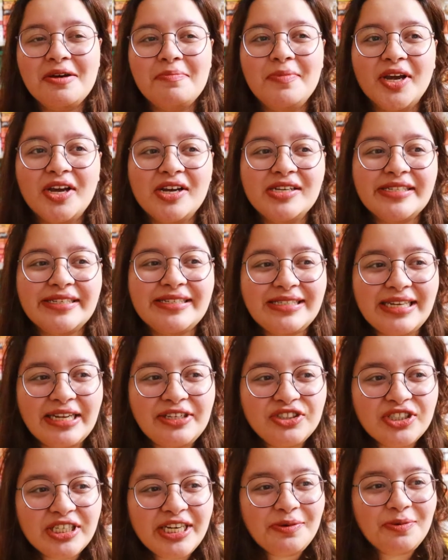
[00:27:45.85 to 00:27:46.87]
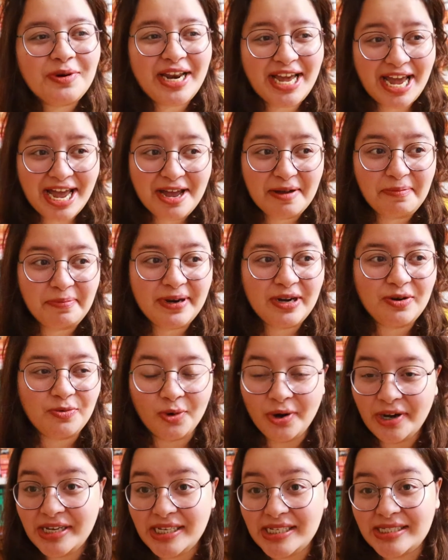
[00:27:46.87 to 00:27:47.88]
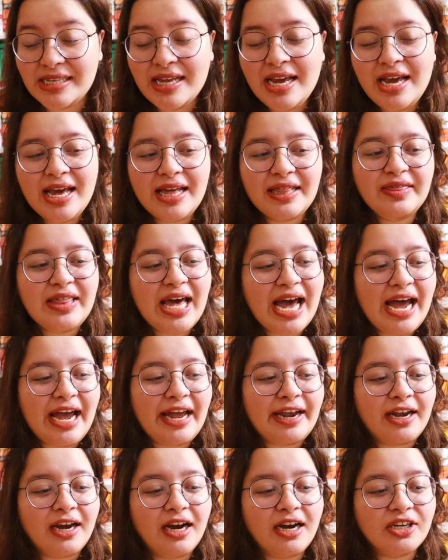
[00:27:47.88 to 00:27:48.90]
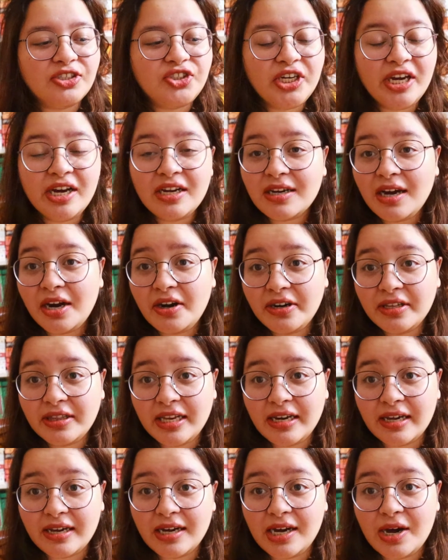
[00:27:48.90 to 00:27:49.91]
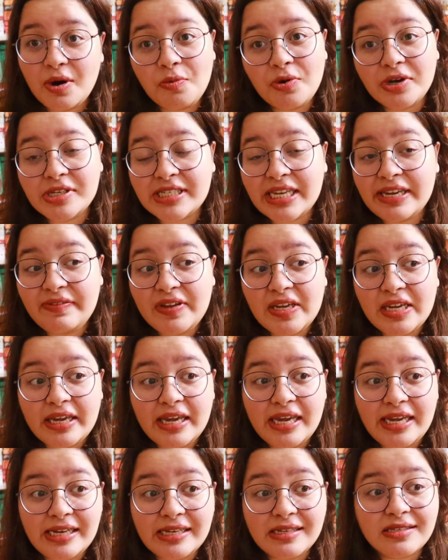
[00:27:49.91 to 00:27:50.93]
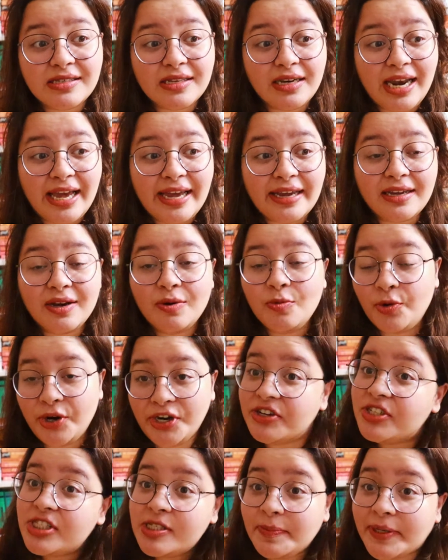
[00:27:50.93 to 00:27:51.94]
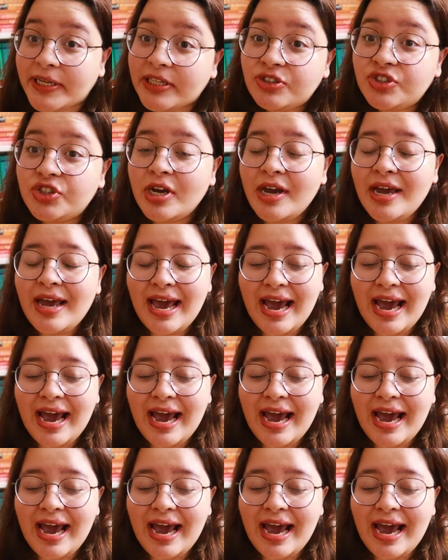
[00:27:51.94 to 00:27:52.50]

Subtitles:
because essentially what happened was that Shehan Karunathilaka was giving his like winner speech,